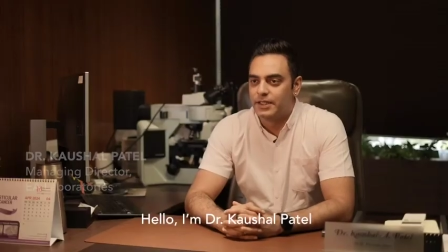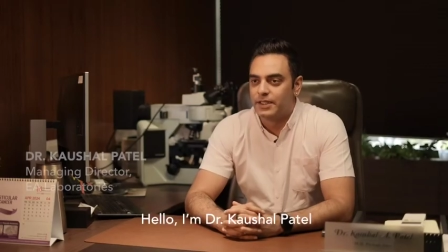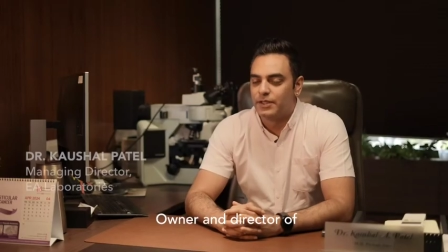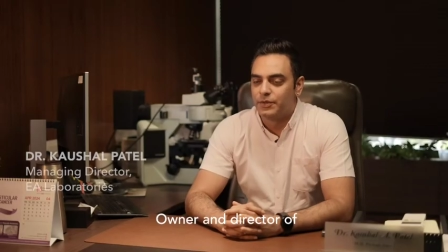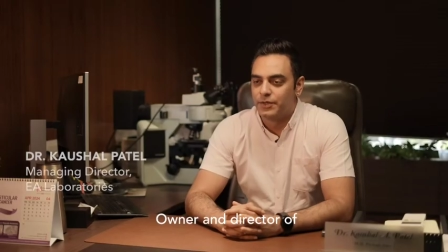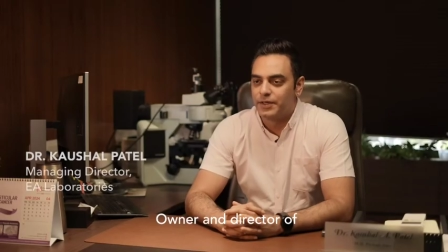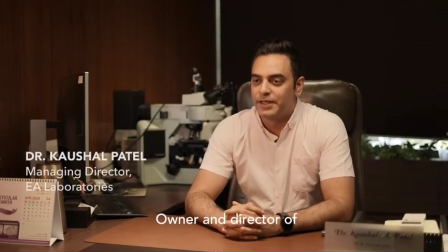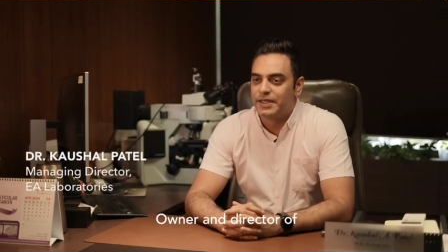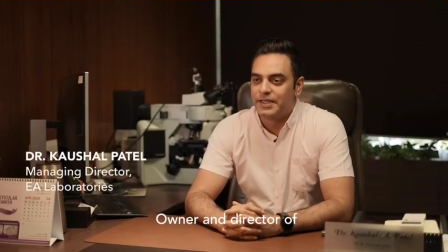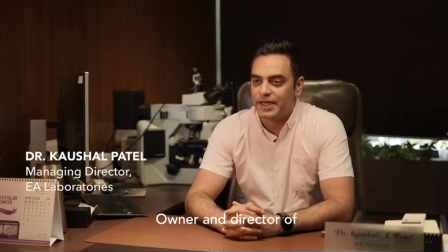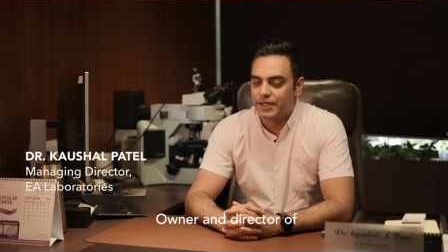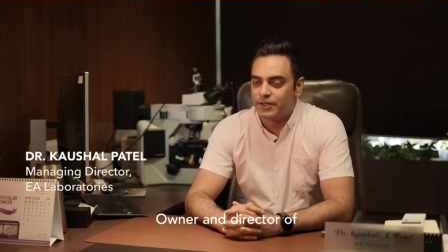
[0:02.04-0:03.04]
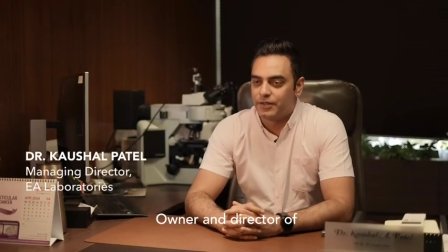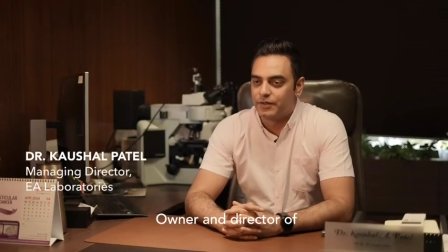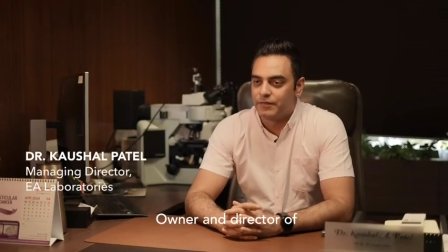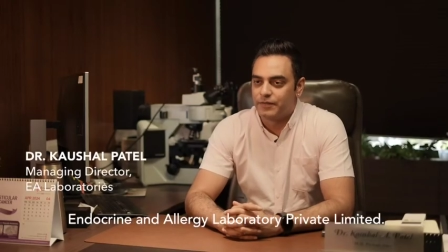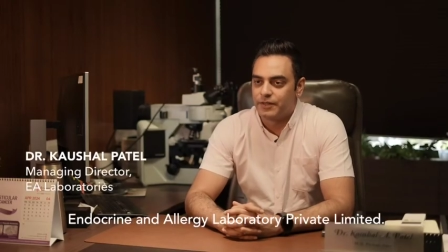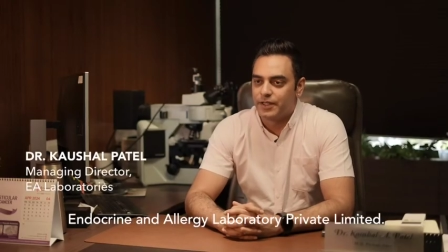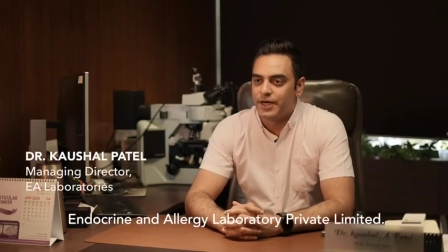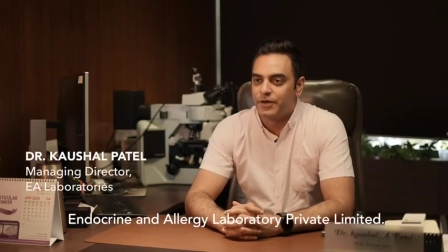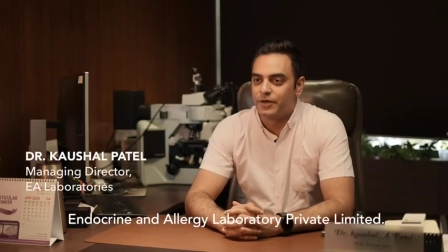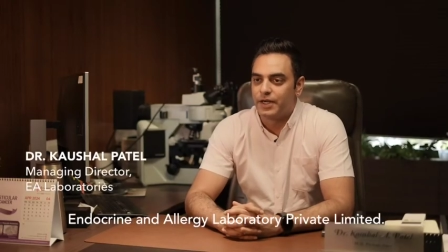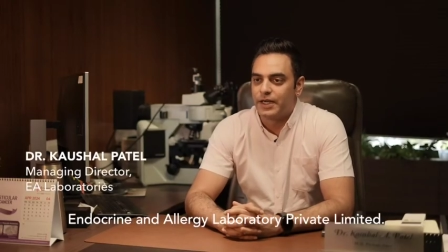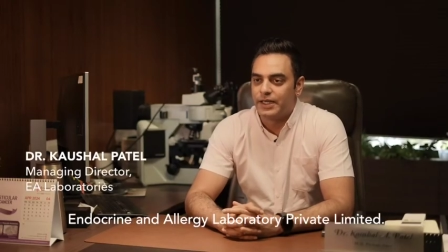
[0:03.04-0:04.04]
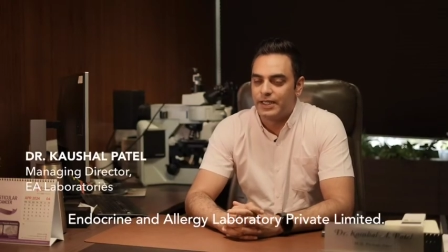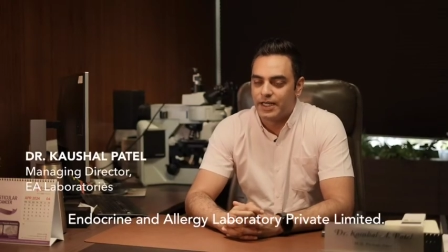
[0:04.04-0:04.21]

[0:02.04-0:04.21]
the owner and director of Endocrine